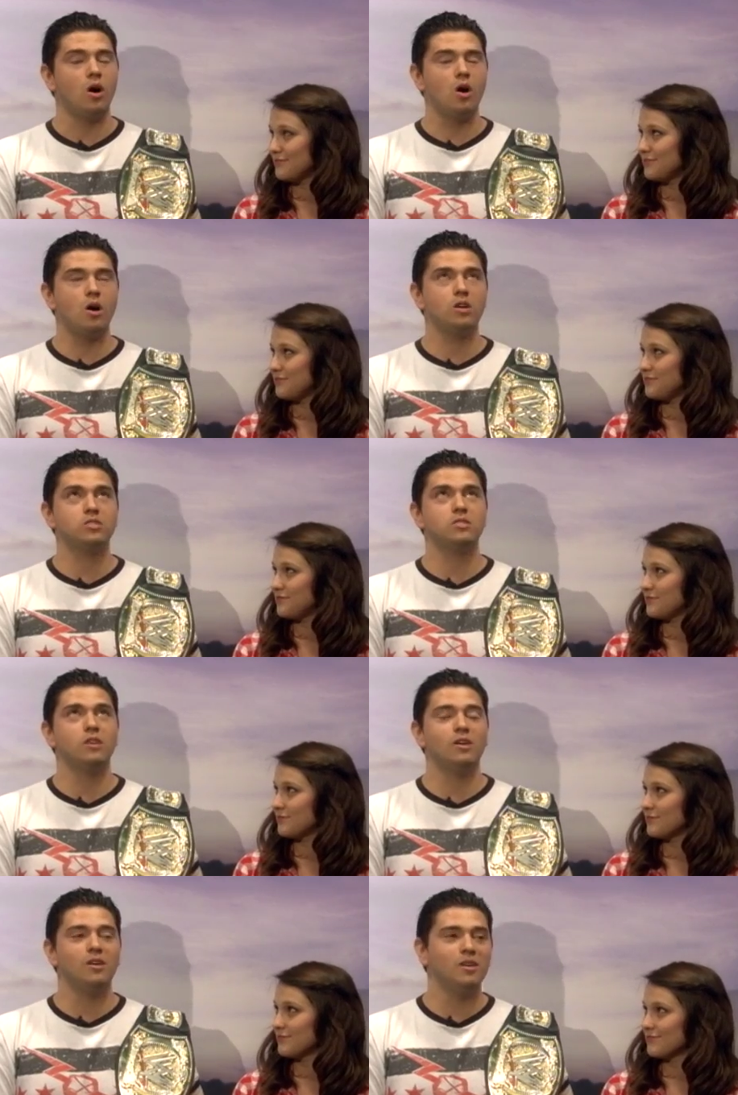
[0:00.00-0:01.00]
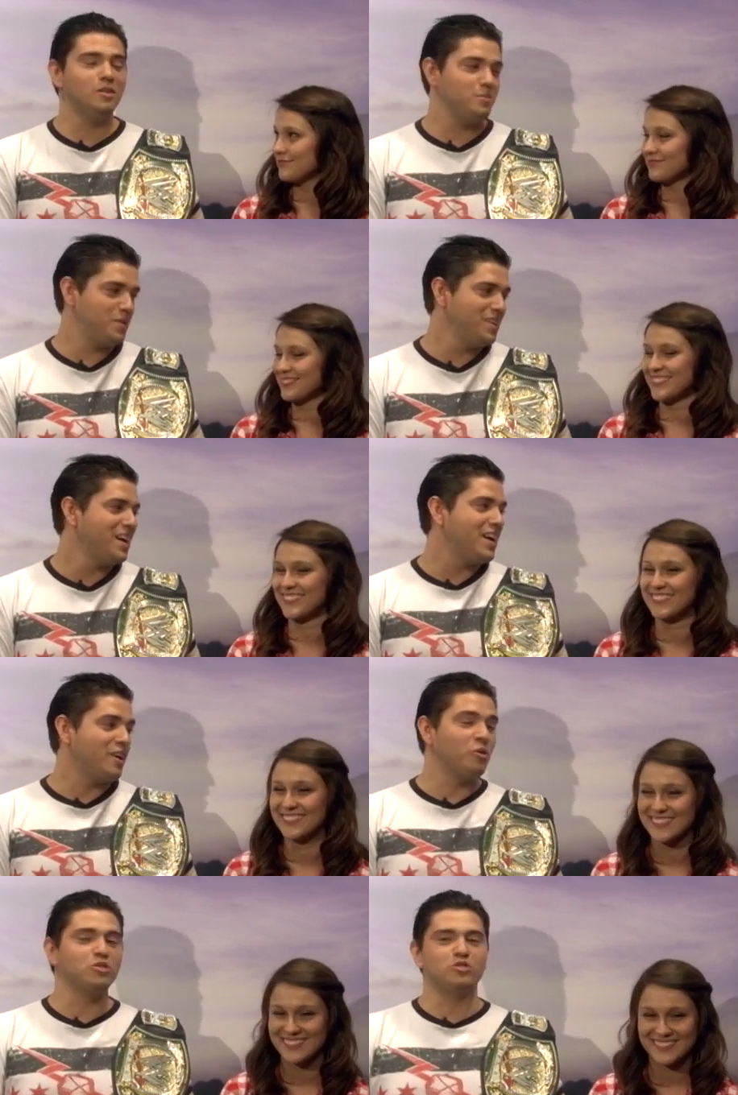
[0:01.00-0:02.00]
Speaker 1: awesome. It
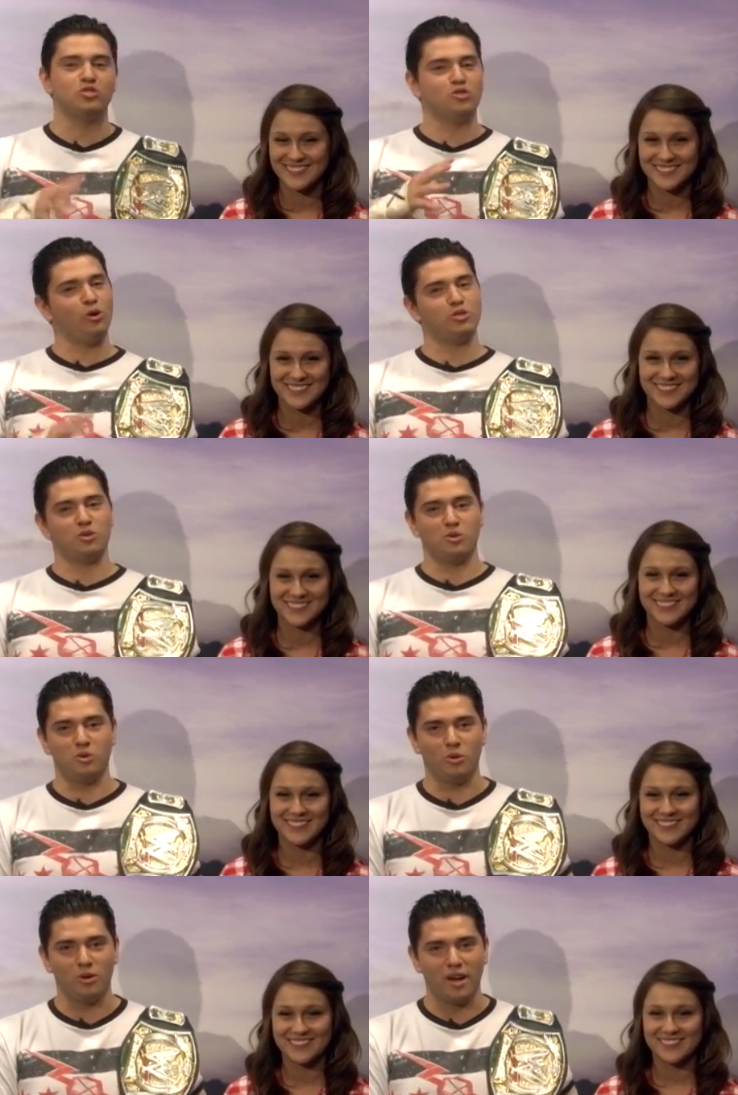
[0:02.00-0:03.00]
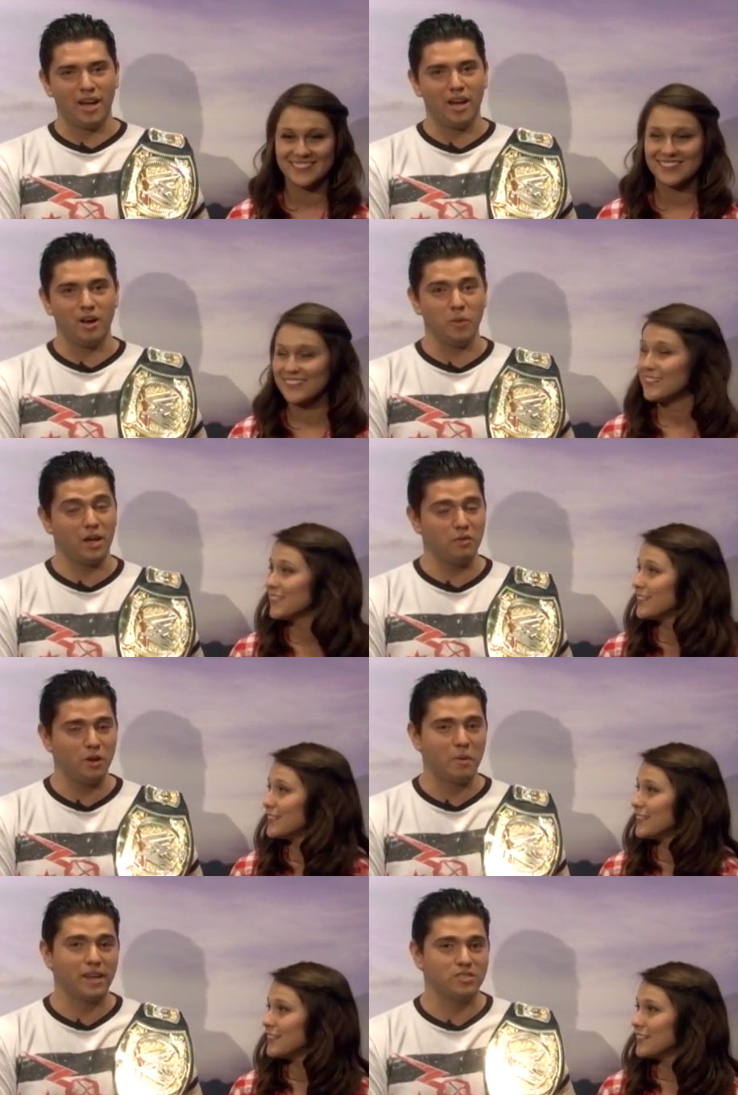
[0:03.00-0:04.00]
was so, so cool. Uh, we got a video
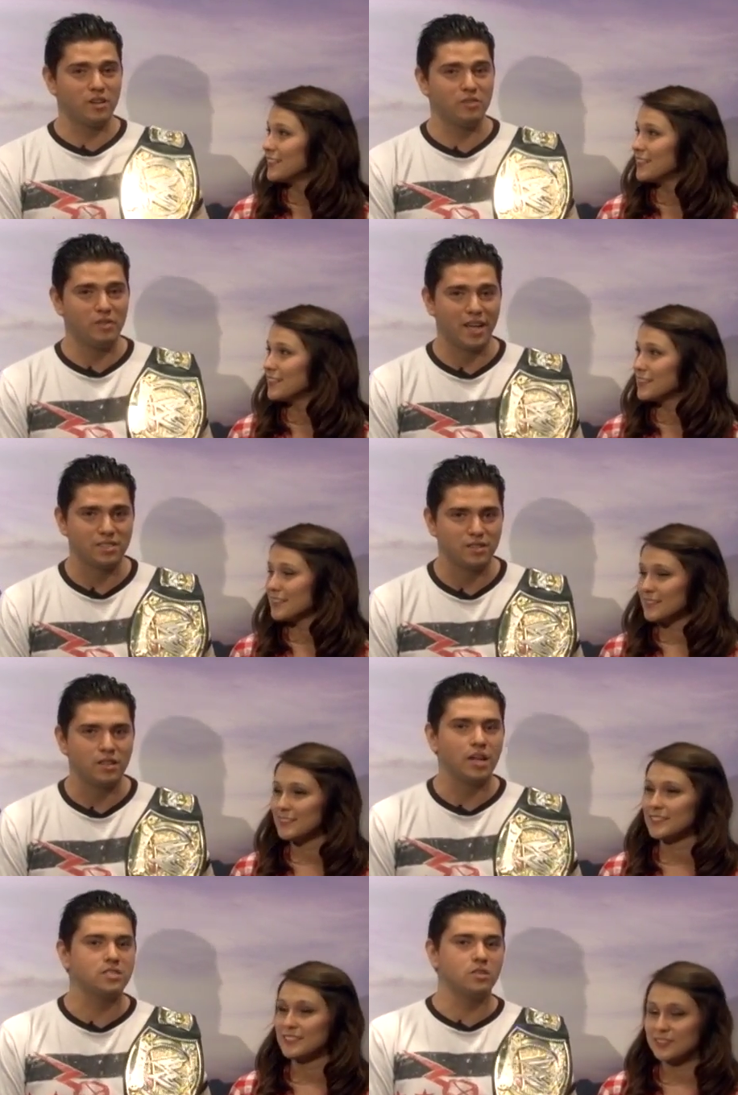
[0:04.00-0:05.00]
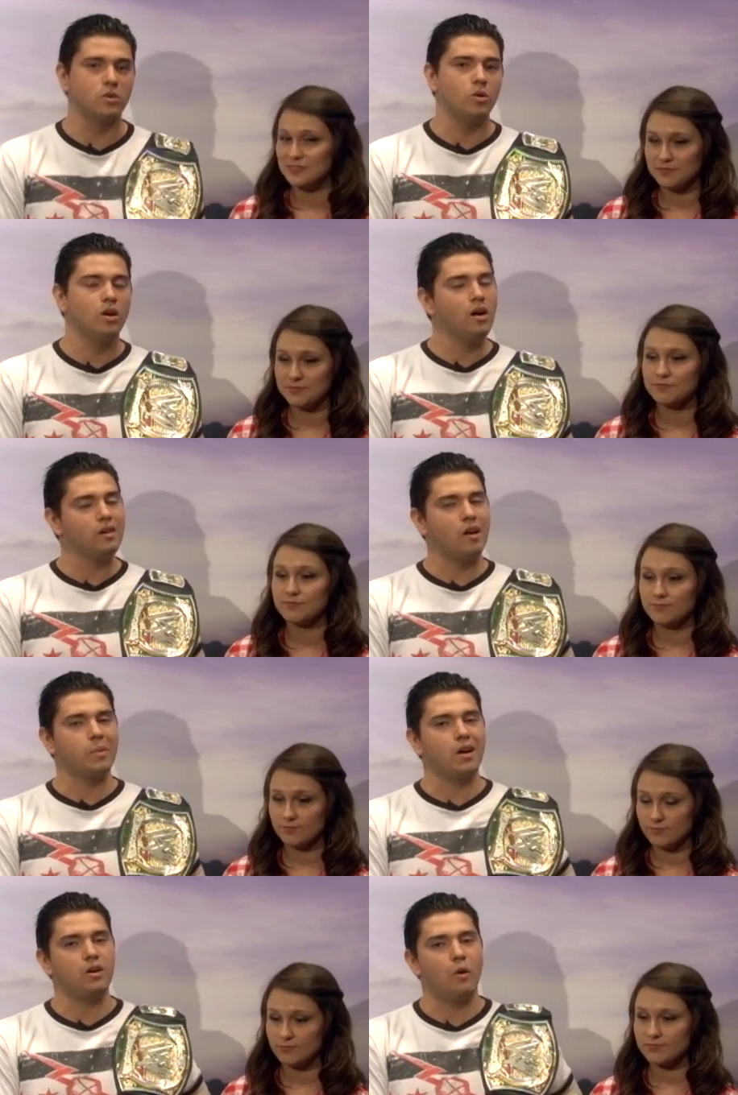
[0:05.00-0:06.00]
package of that, a nice little Comic
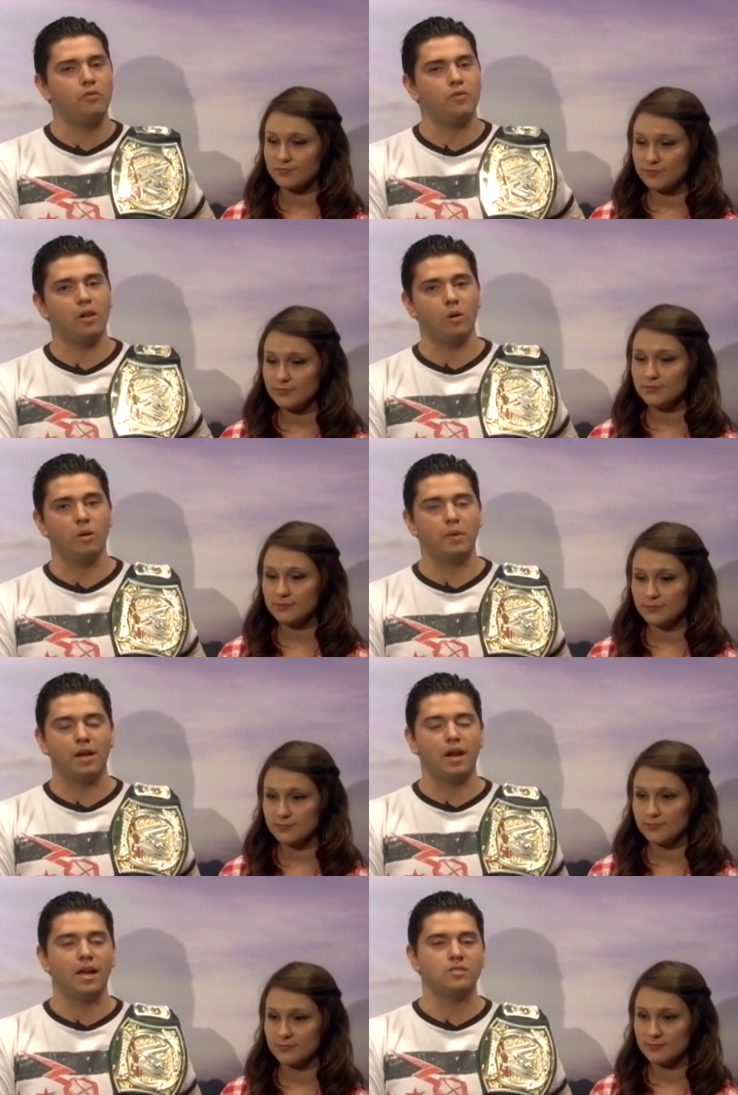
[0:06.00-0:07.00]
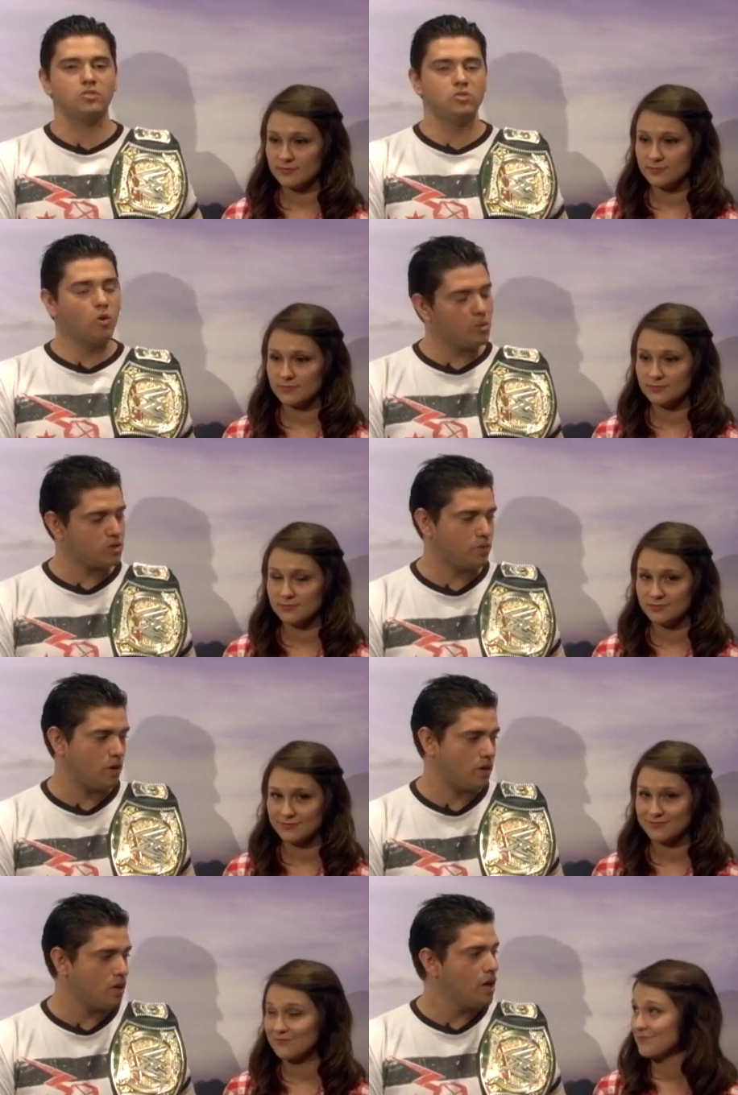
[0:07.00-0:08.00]
Con follow up, and I had so much
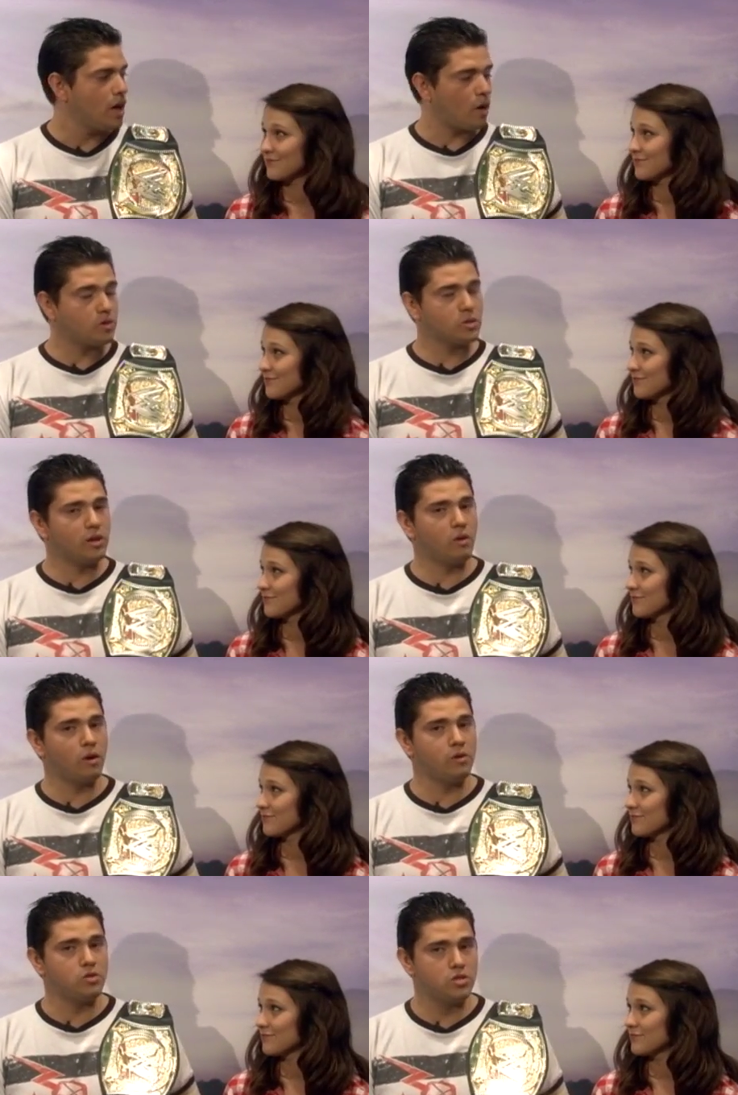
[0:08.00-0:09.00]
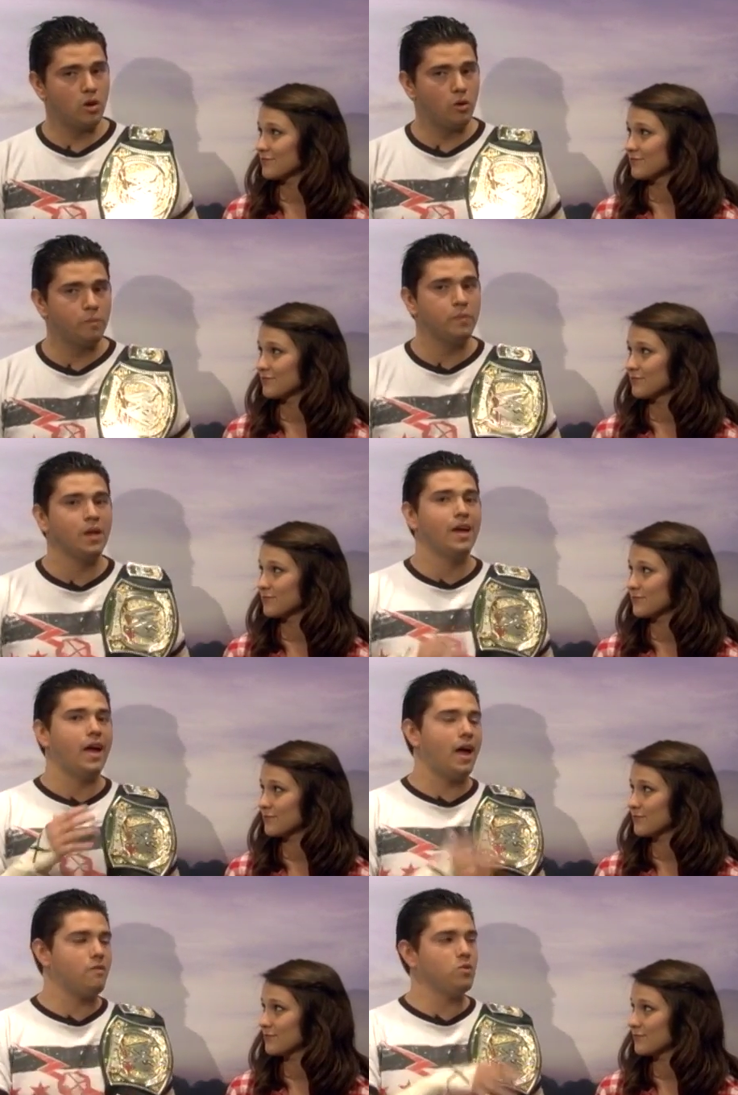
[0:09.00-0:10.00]
fun. And also later on in the show,
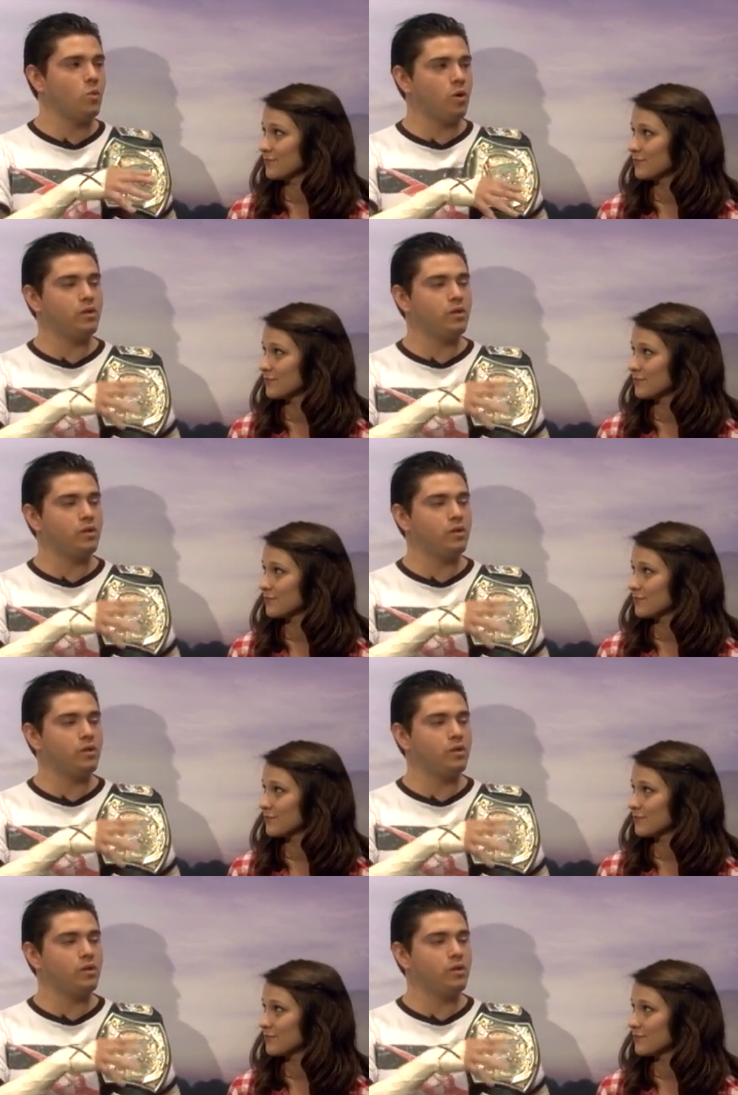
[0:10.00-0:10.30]
everyone